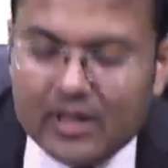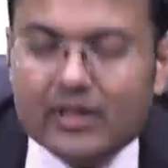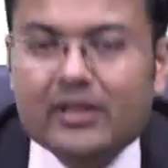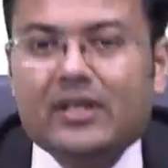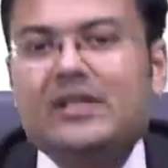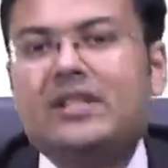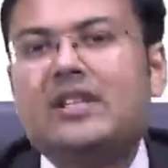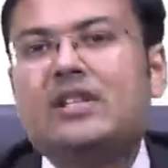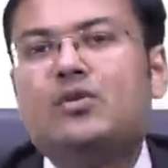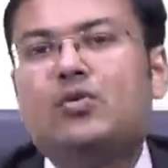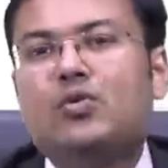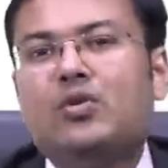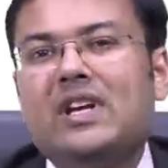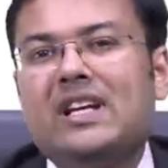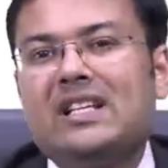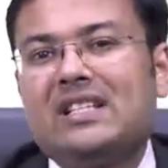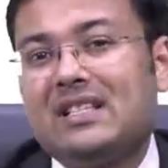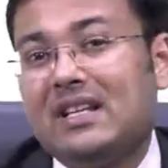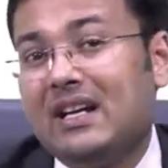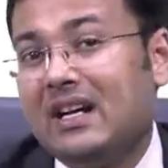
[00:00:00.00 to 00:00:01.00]
This is known
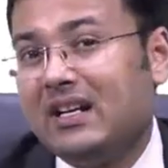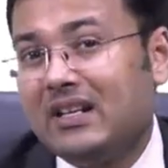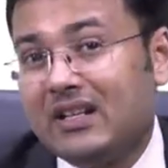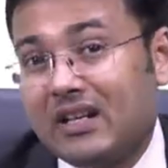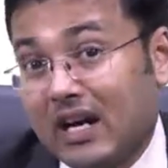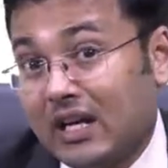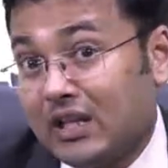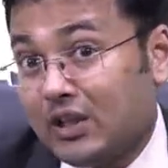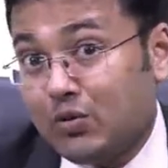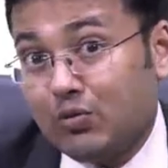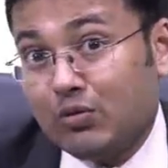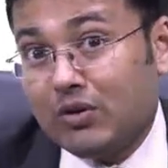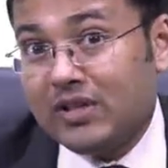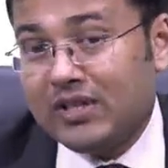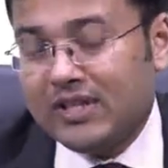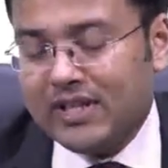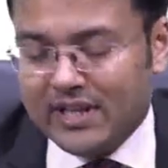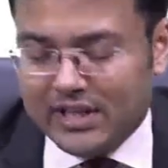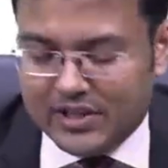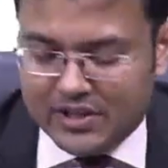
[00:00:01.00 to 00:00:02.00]
as transverse
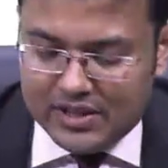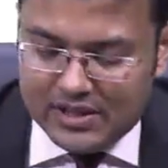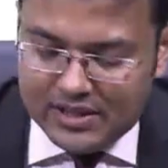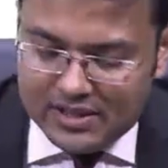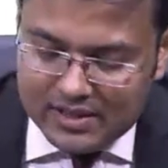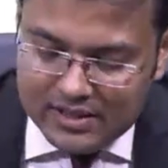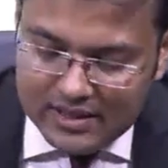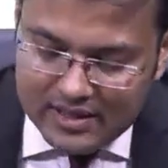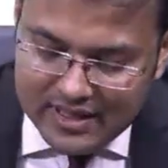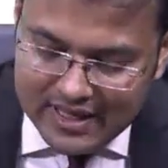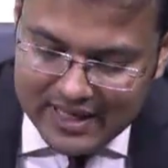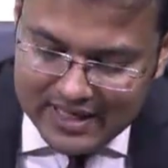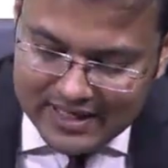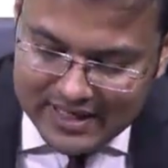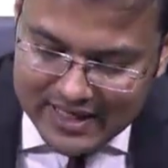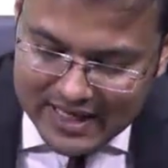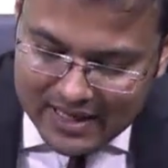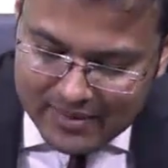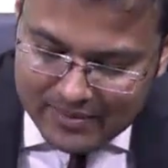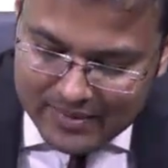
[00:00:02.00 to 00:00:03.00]
serrations. It
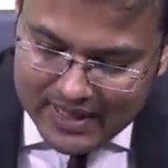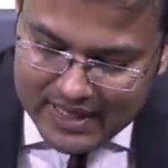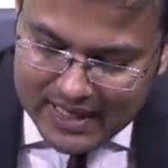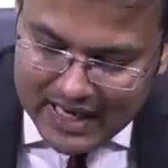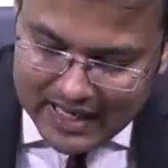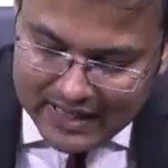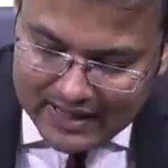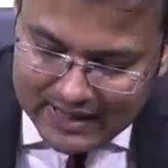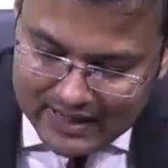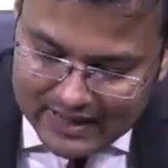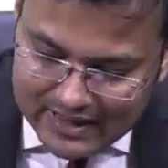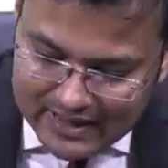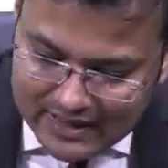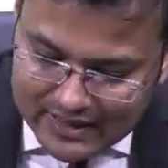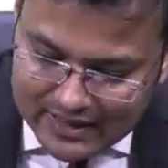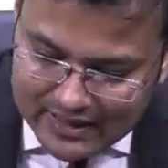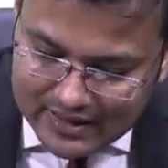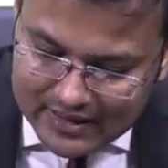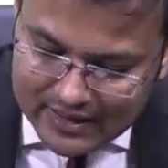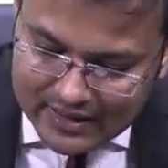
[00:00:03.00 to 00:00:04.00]
can be like
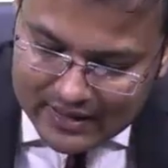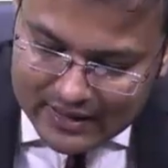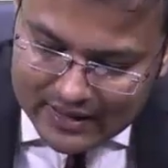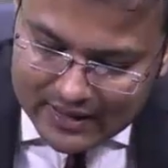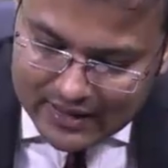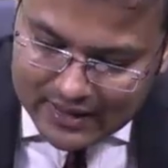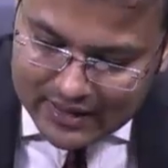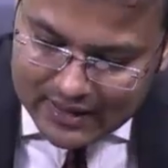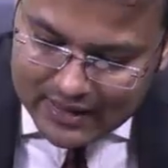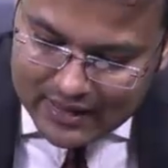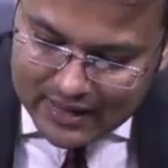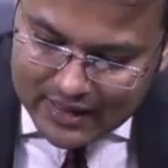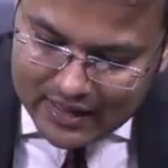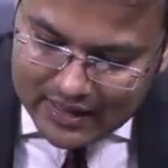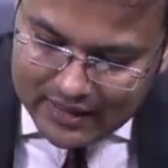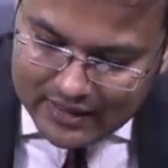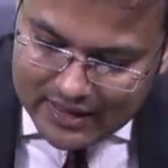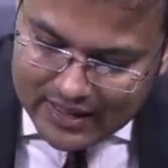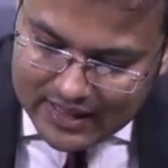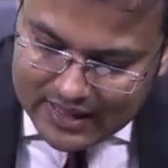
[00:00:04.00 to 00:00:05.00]
this.
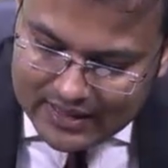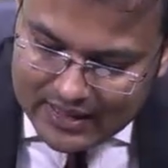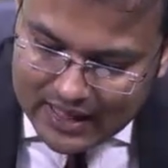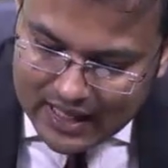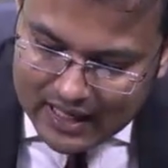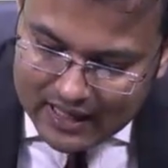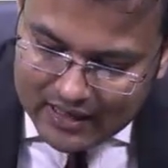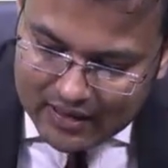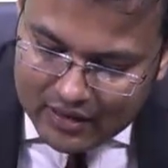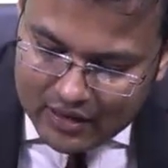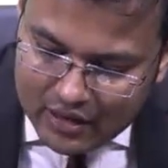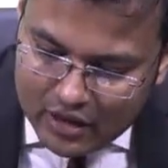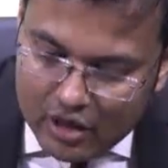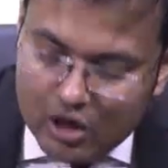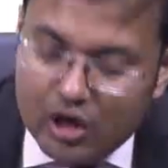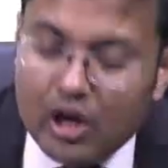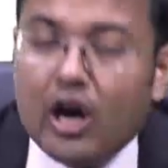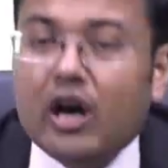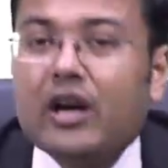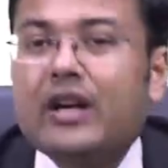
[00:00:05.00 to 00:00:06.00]
These are
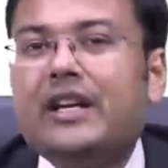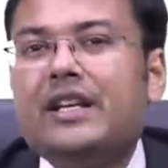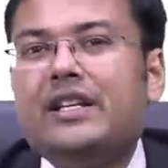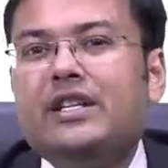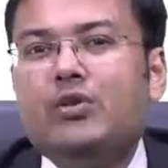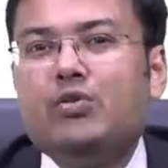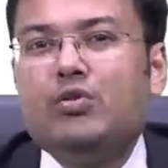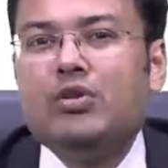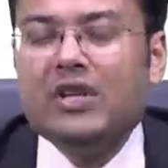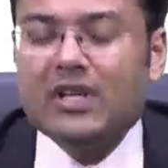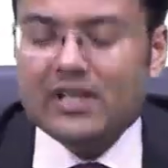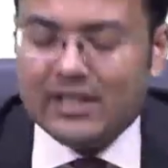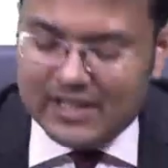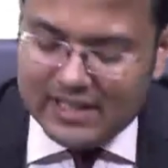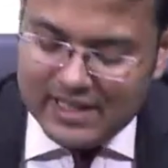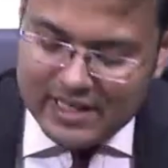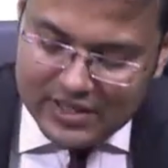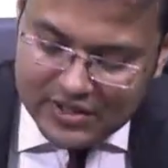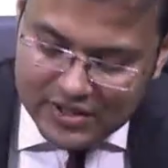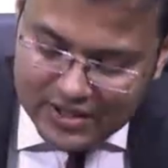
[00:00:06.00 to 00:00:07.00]
longitudinal
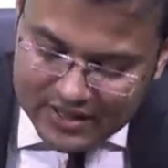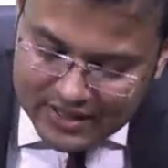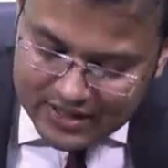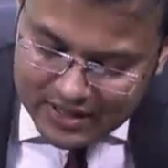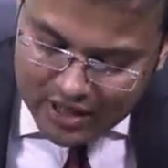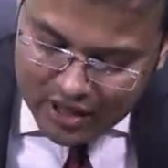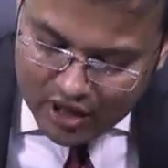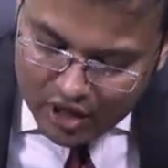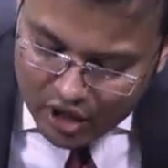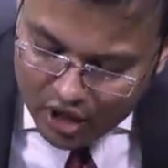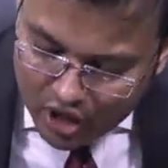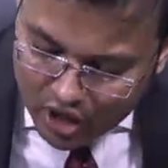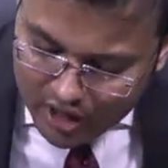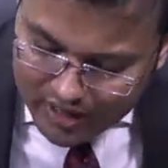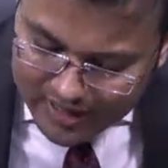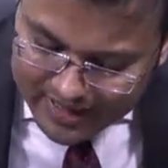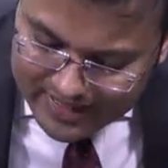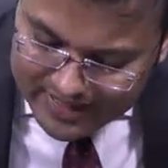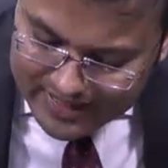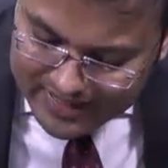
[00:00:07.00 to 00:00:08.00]
serrations,
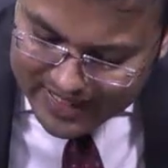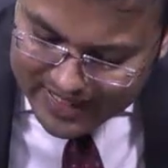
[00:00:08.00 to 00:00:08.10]
or it